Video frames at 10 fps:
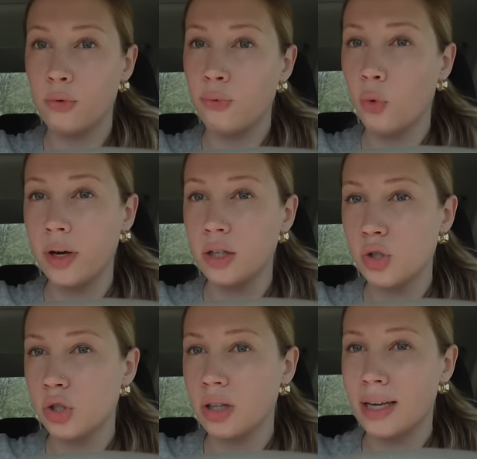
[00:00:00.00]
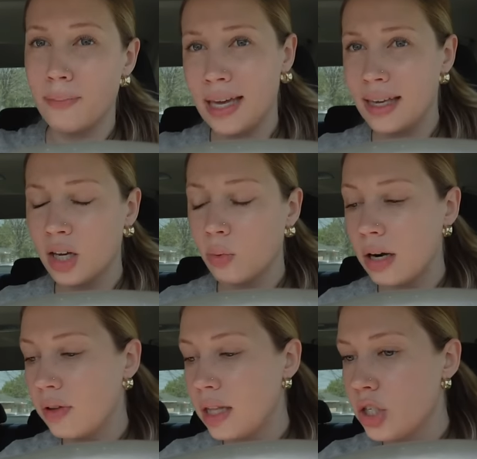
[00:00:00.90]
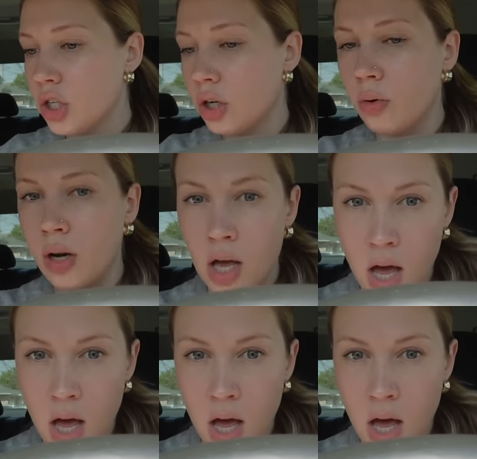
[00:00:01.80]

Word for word: foils or like baking or whatever they do,